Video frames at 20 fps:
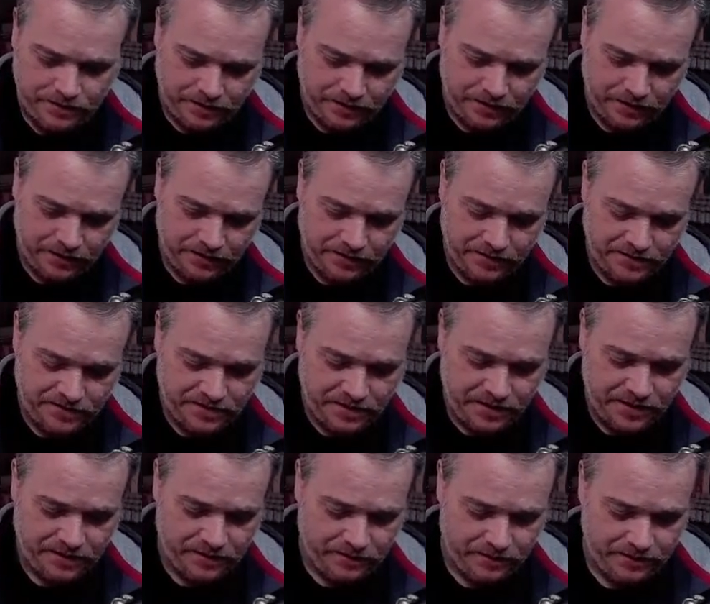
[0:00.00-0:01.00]
And the
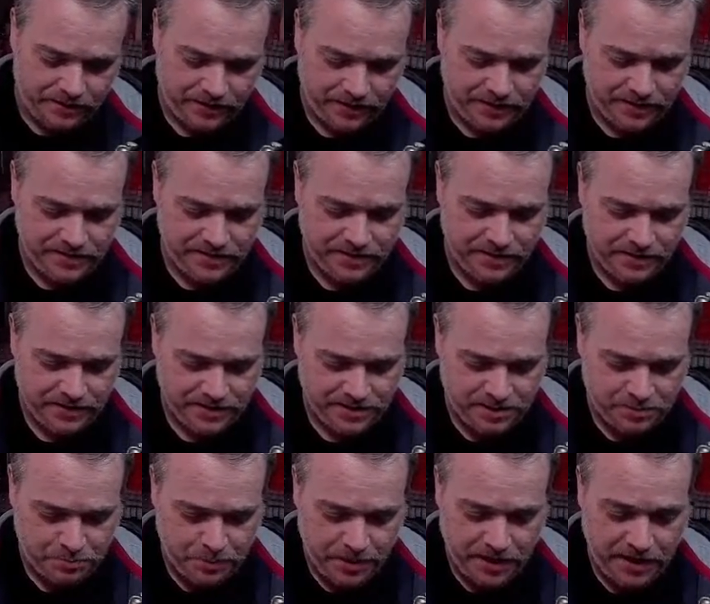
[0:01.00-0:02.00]
Xeon has it in
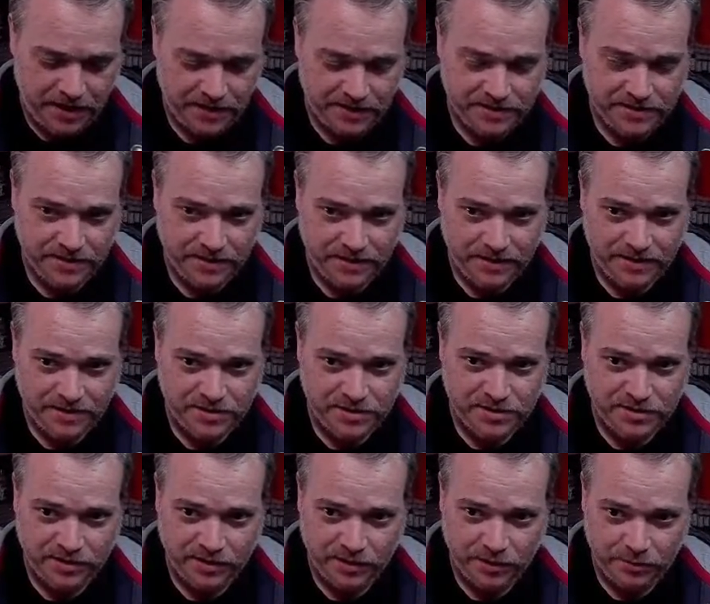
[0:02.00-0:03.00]
spades.
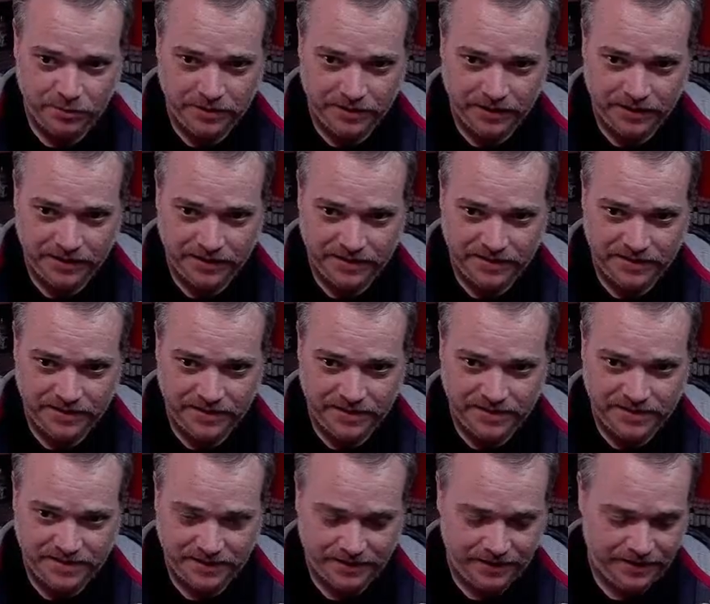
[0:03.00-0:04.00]
So does the
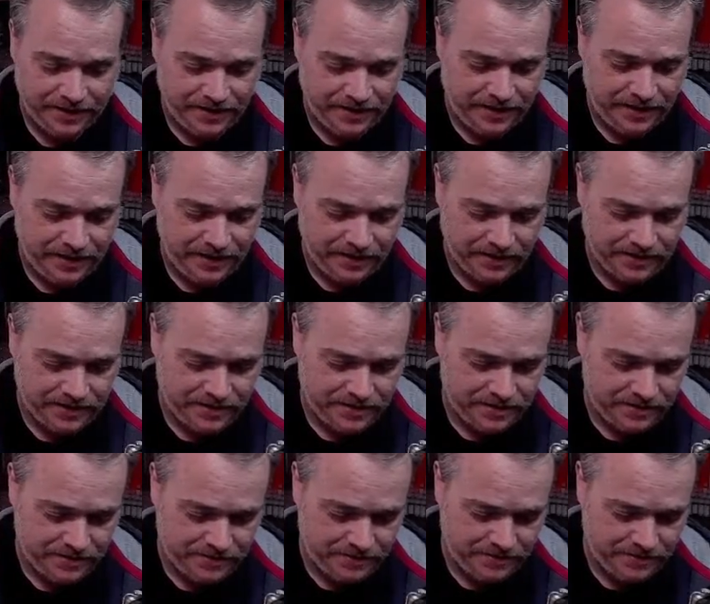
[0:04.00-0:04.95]
Tita X.